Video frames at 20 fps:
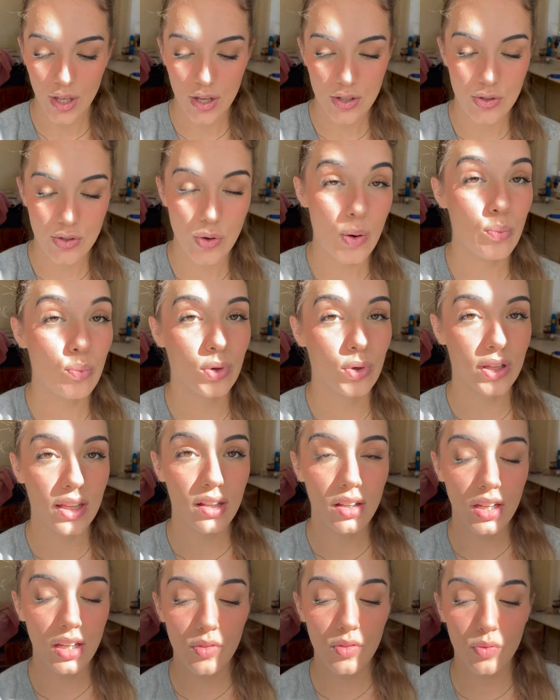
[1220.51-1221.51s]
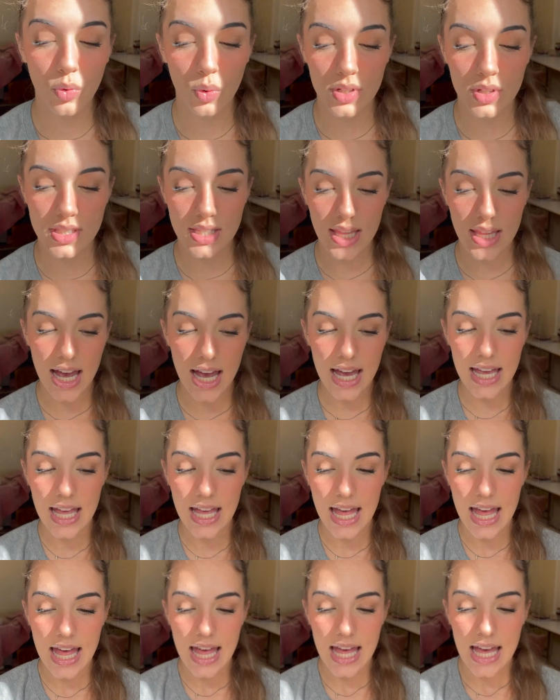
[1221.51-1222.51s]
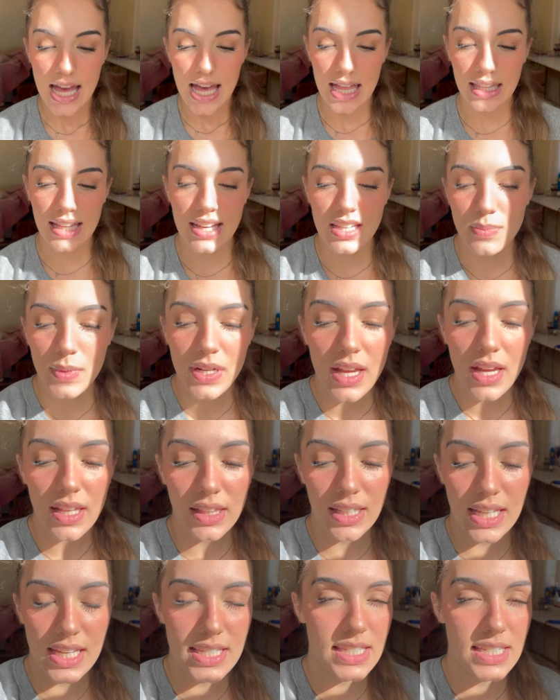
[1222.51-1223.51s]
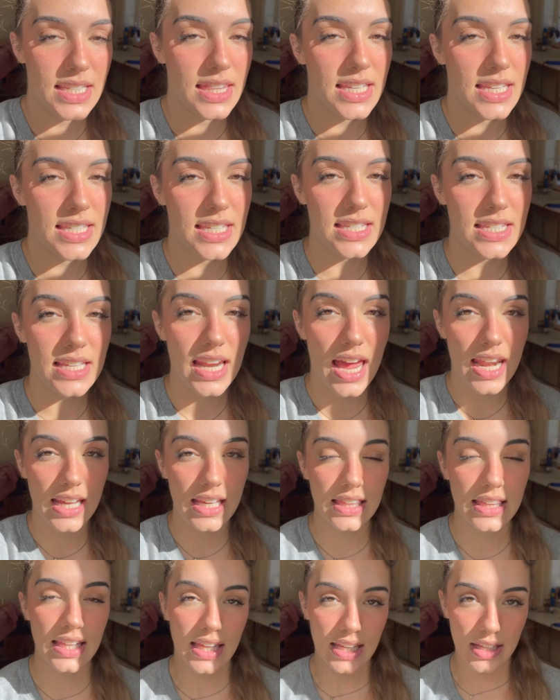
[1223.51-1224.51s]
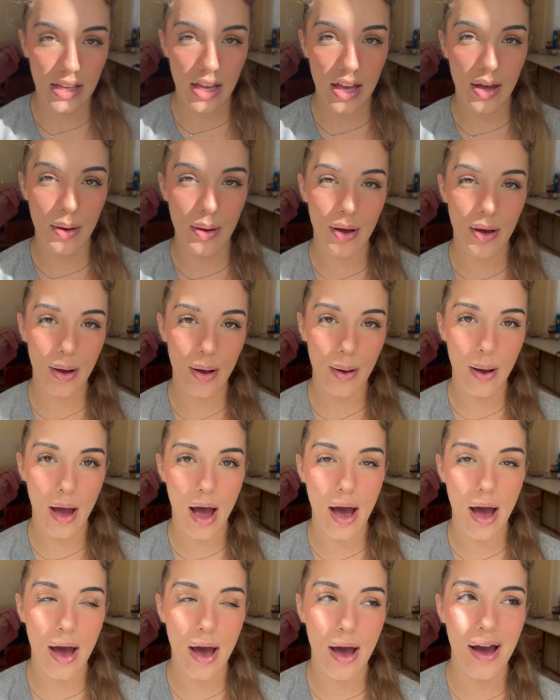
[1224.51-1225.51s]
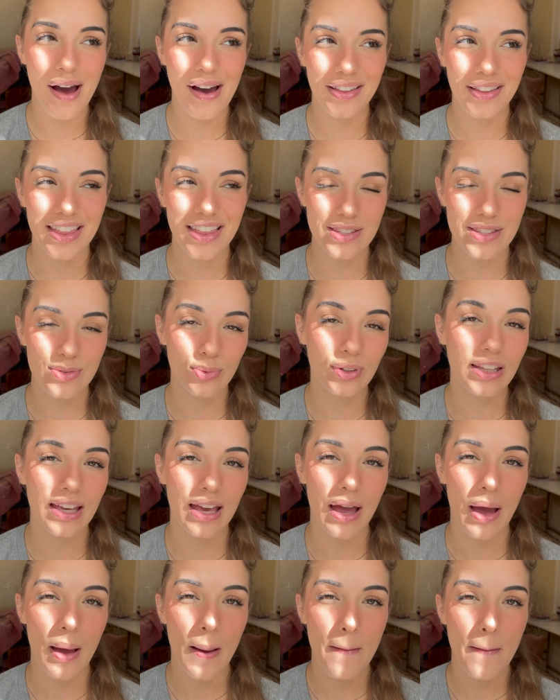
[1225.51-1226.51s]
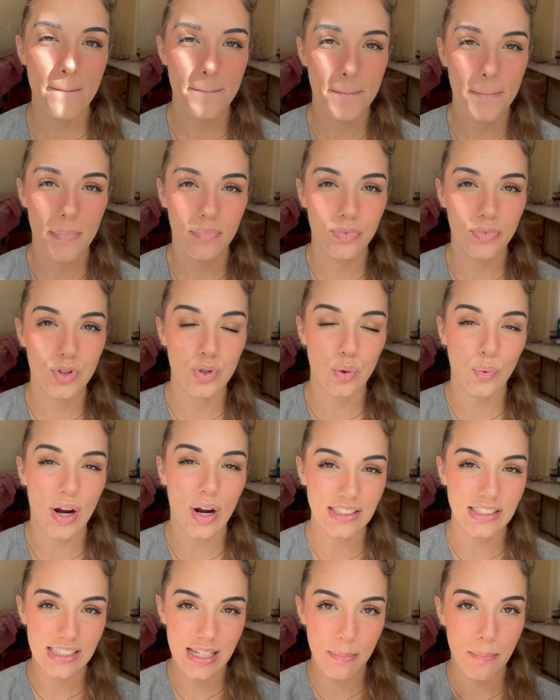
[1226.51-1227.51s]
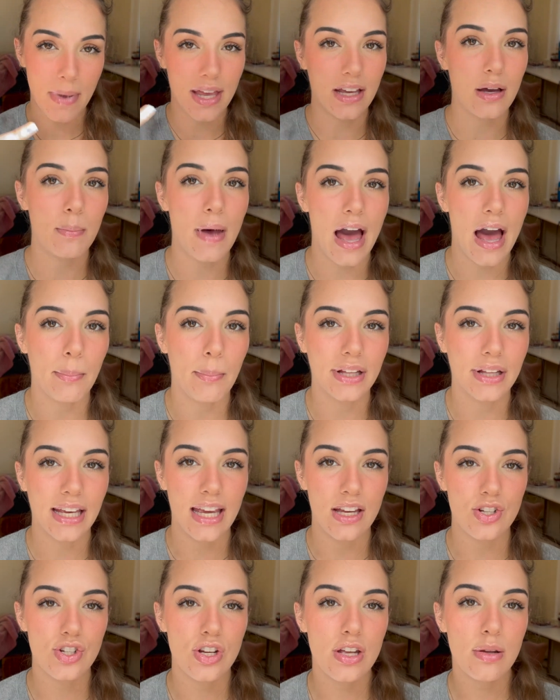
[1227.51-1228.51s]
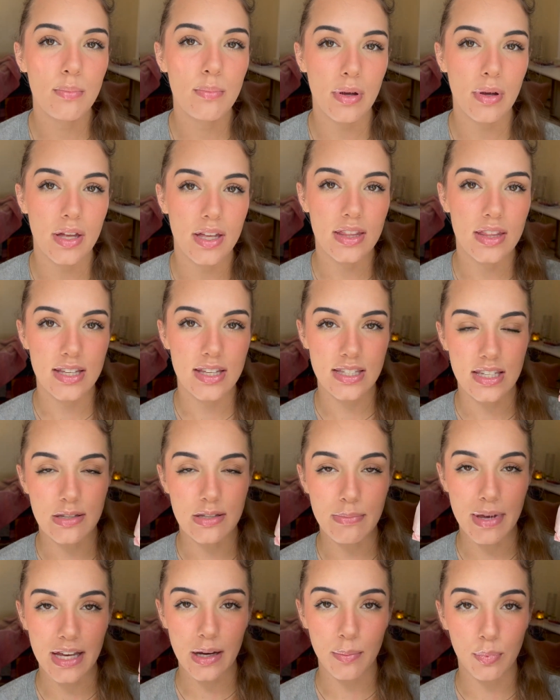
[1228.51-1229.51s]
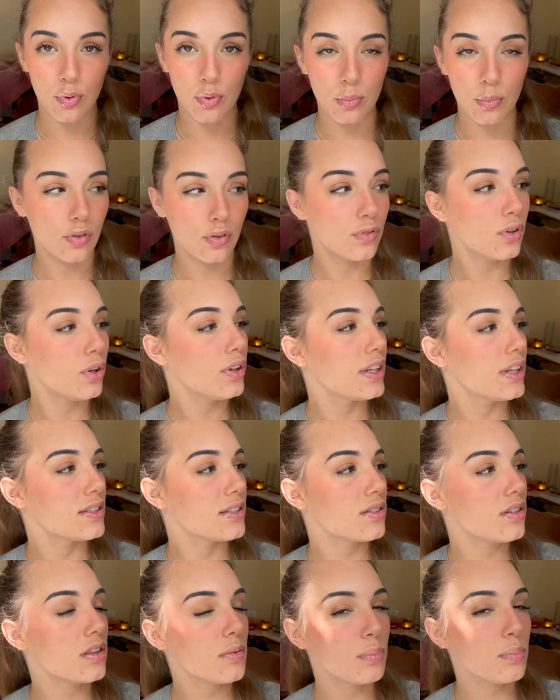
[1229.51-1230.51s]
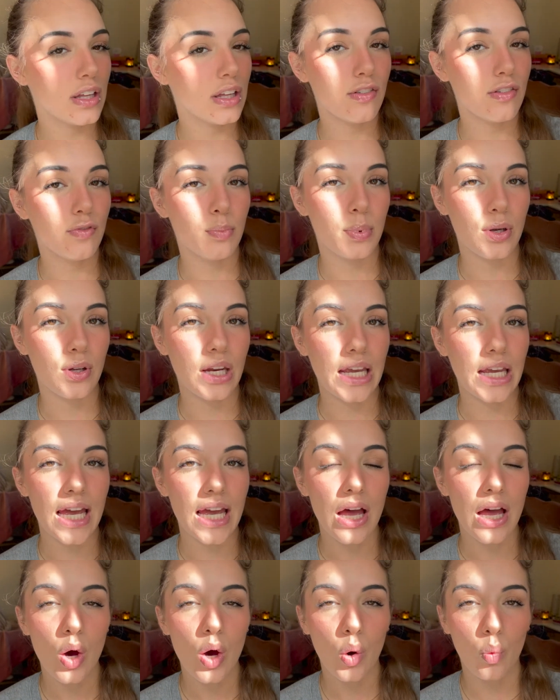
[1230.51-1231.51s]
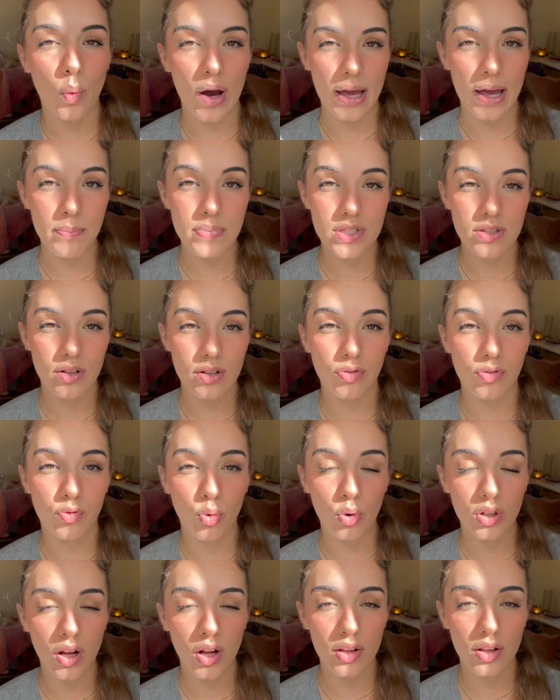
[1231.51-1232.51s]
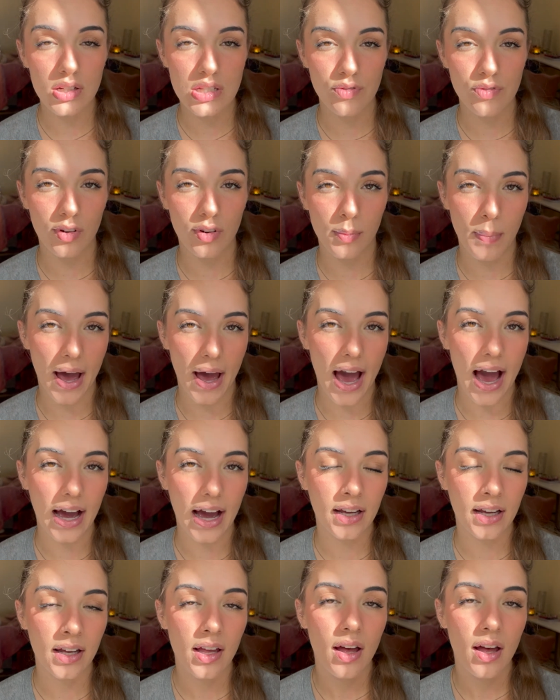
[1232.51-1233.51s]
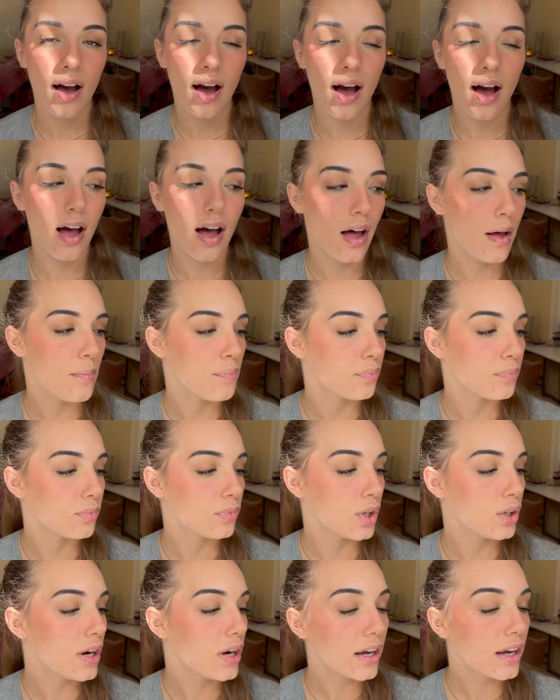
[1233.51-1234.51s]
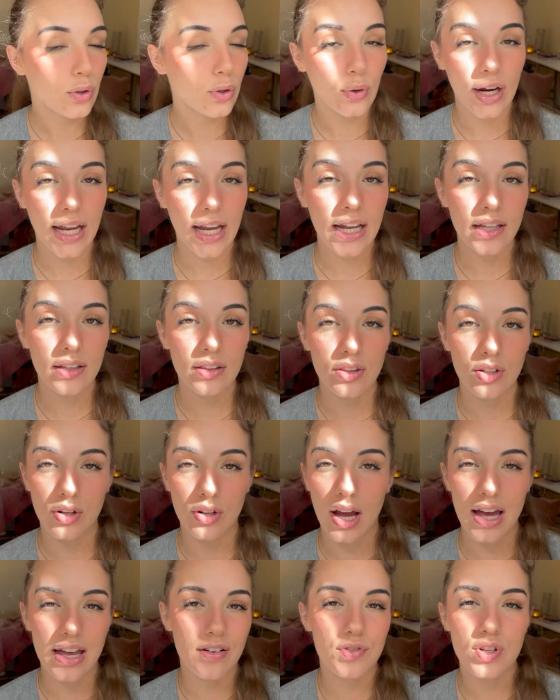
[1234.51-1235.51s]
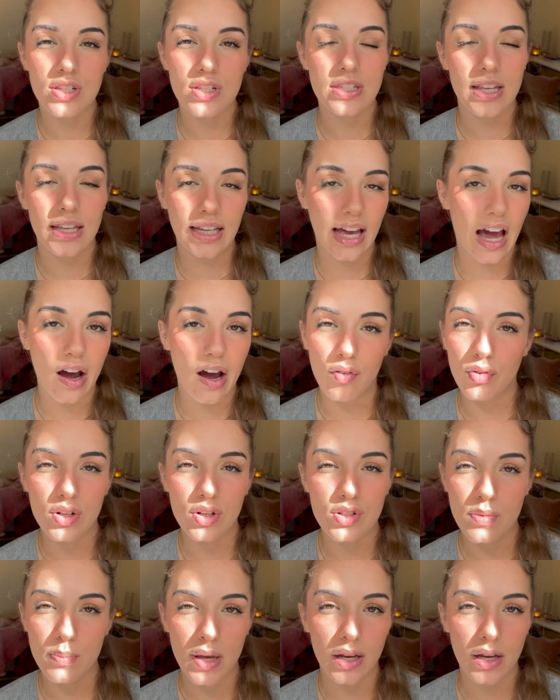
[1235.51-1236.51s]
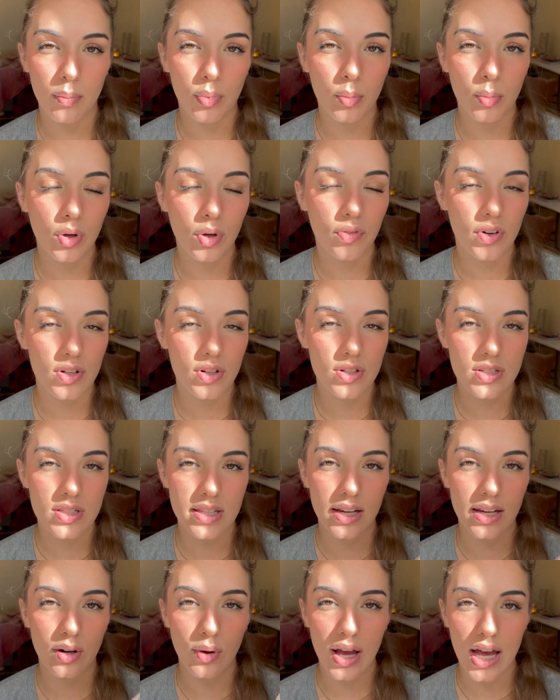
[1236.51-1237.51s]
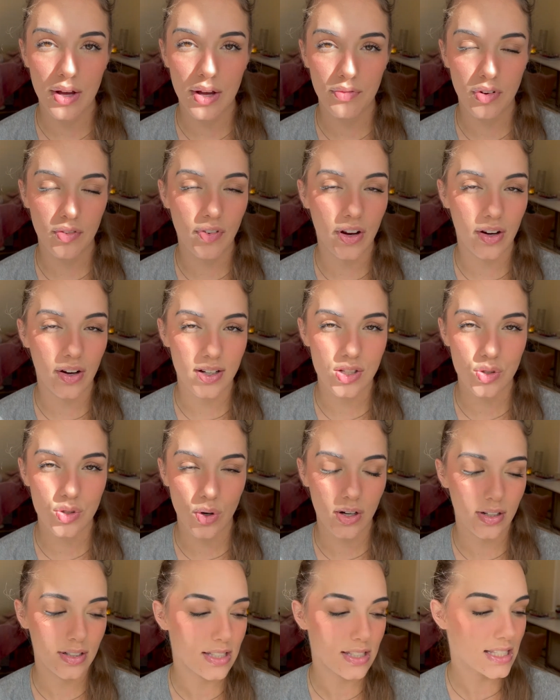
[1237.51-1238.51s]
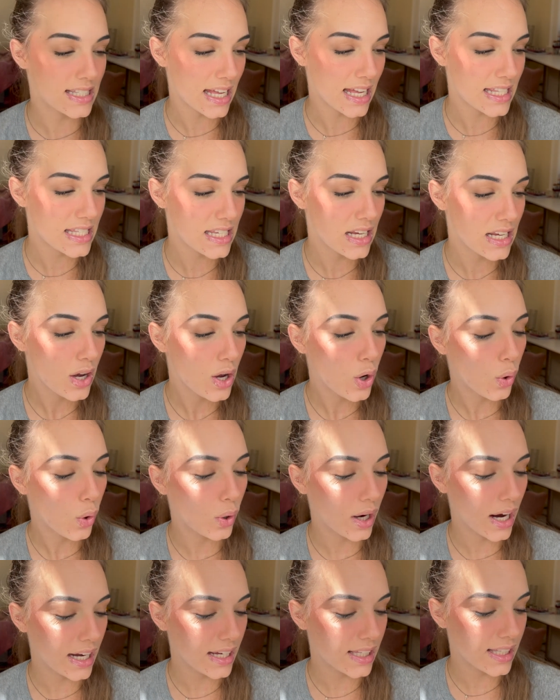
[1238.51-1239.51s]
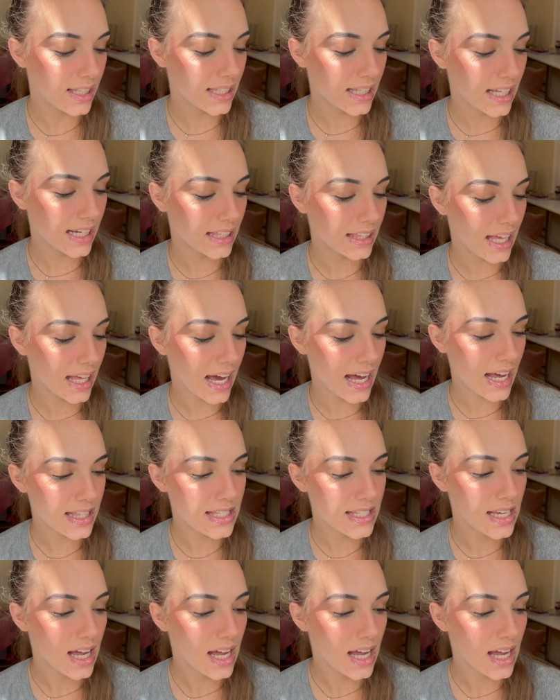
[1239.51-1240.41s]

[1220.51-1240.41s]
So I'm really looking forward to that. And last but not least, this isn't anything that's really directly makeup application, but this is makeup removal. These are the Believe Beauty wipes. They're $4 for a pack. They're not great. They're kind of just like average makeup removers. They don't have a very strong scent or anything like that.